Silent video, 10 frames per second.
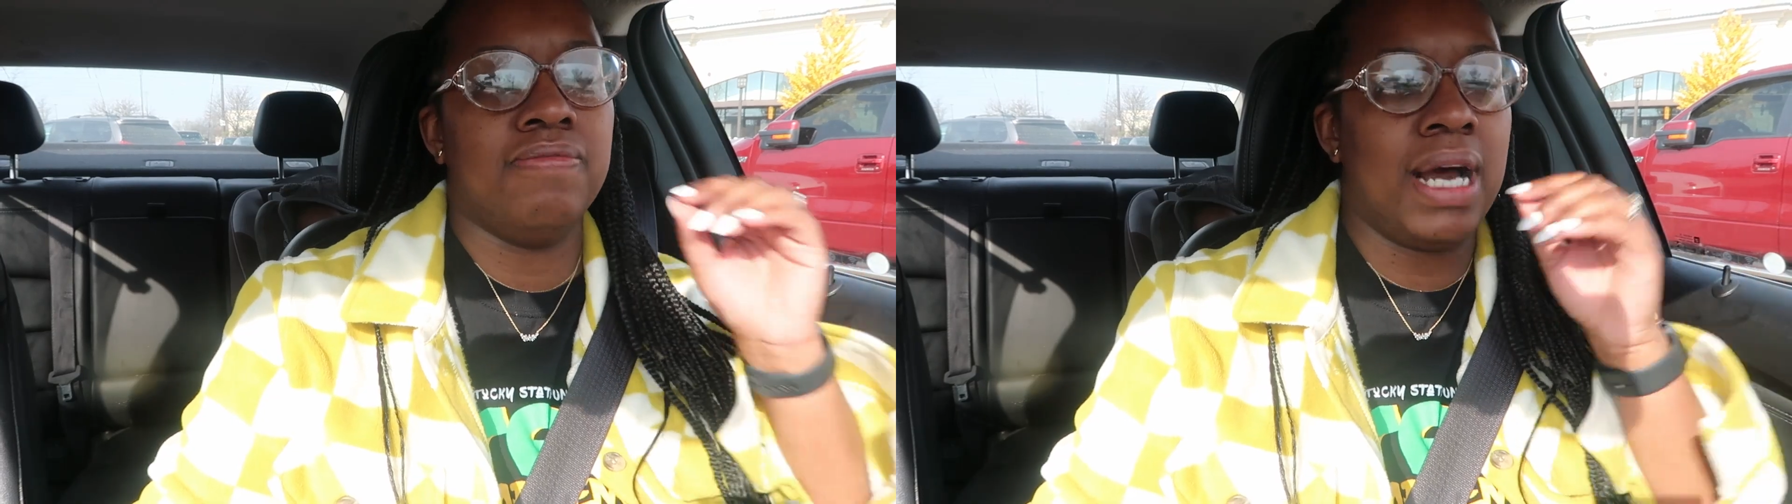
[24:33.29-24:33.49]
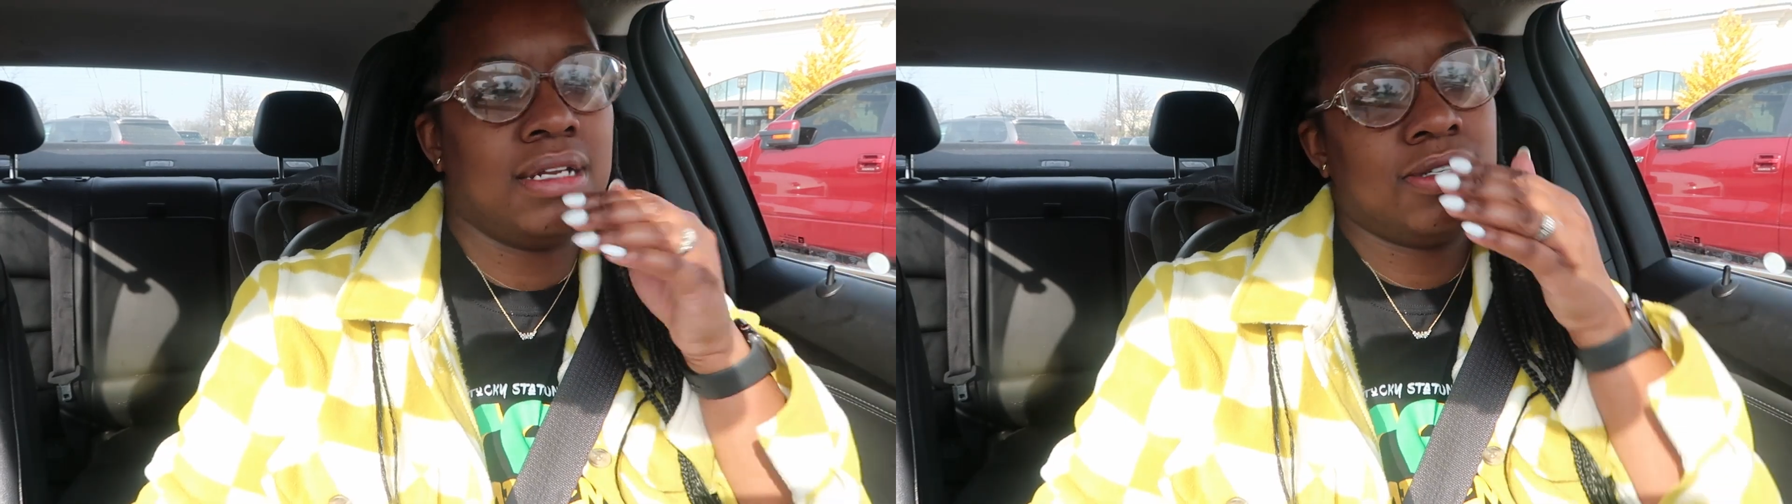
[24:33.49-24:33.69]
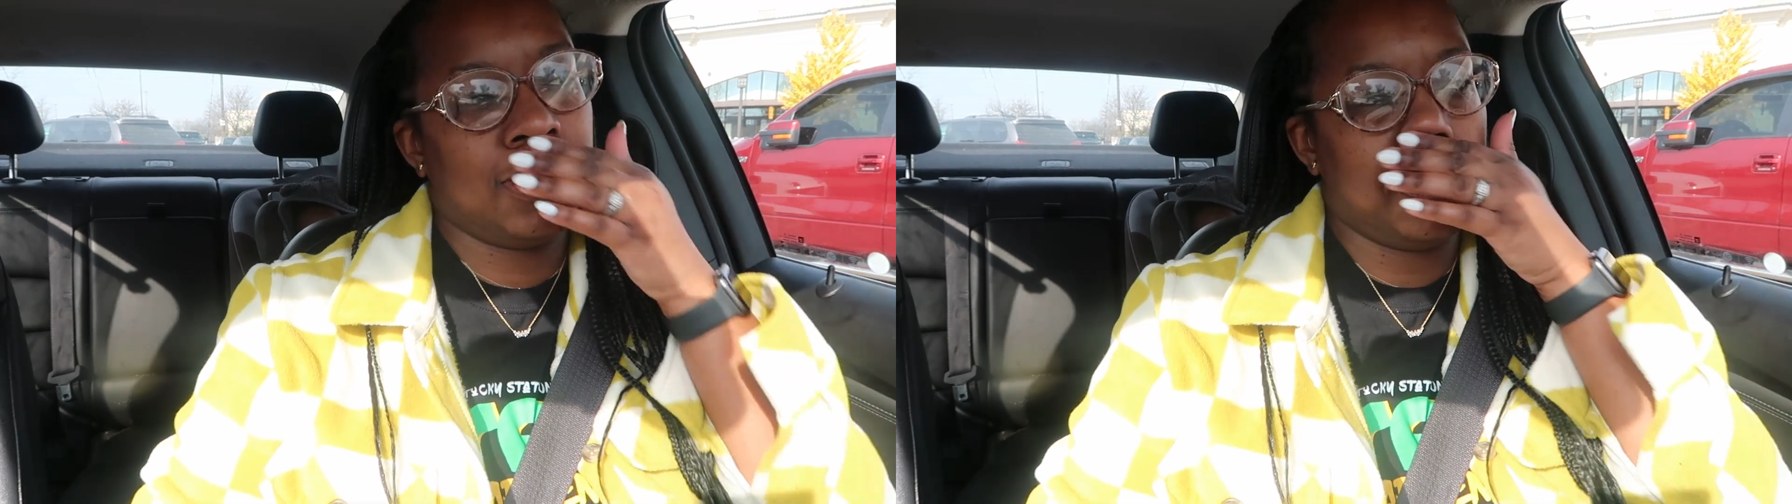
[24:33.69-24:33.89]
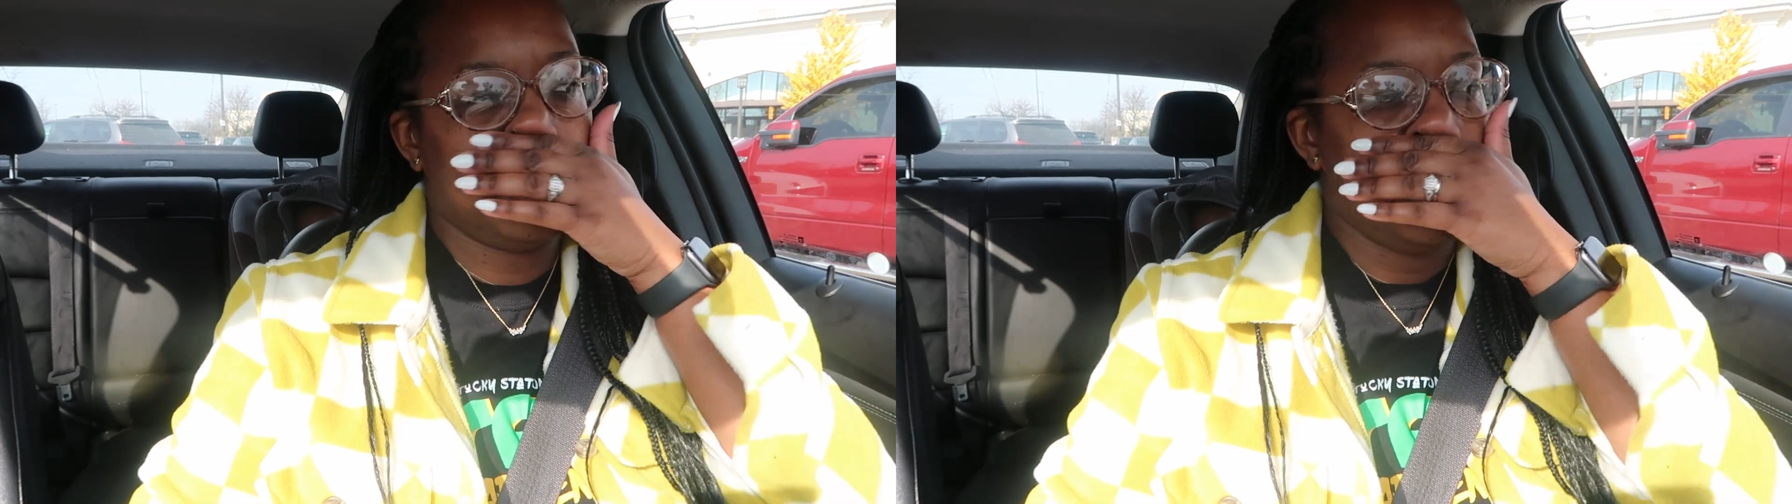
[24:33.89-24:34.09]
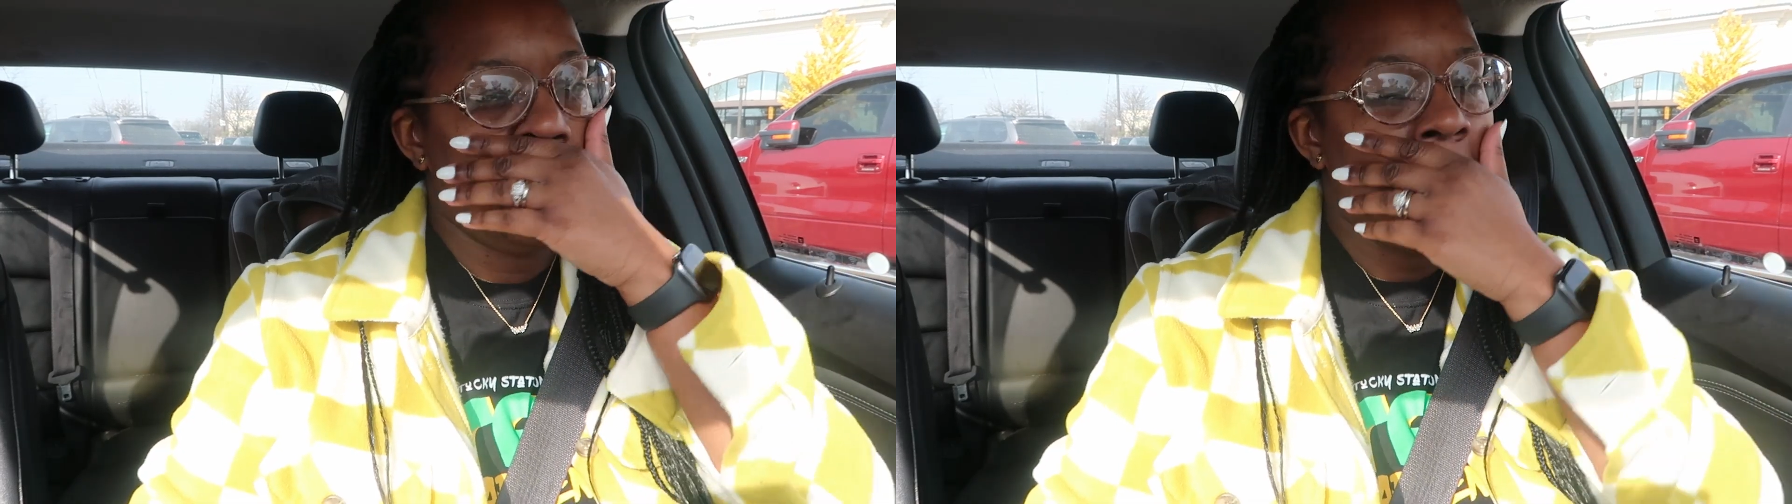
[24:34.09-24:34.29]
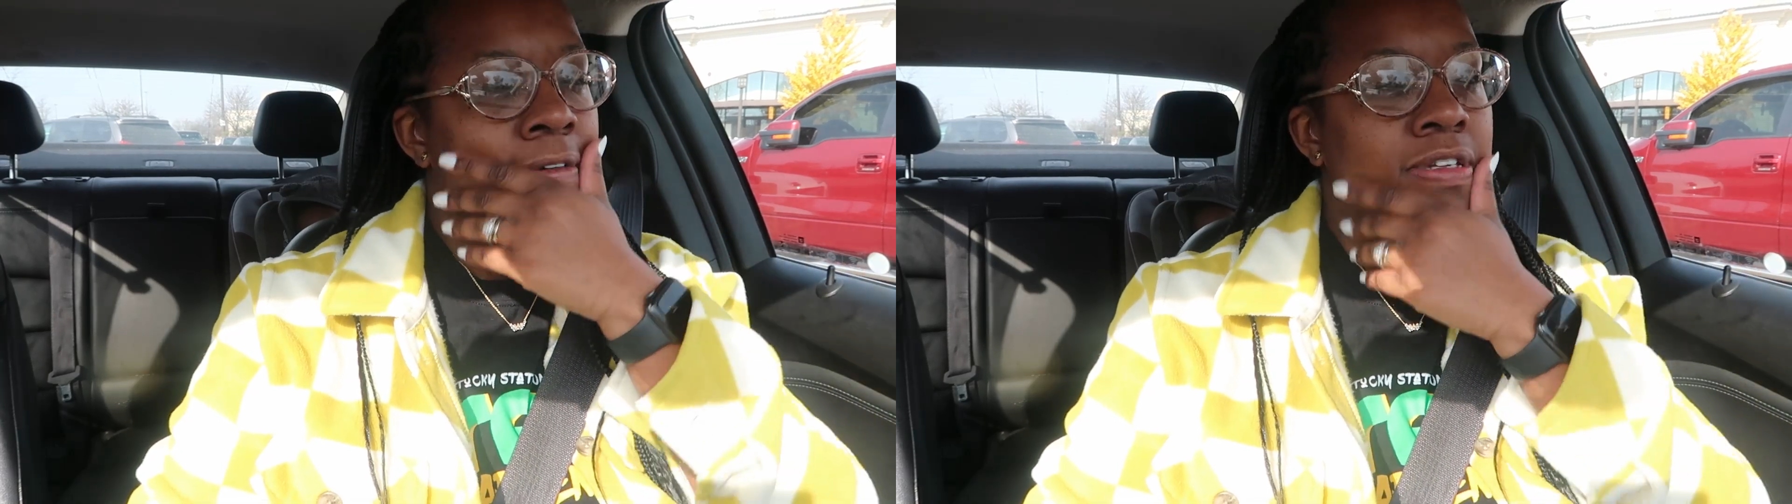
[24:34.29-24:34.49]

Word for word: bodysuit.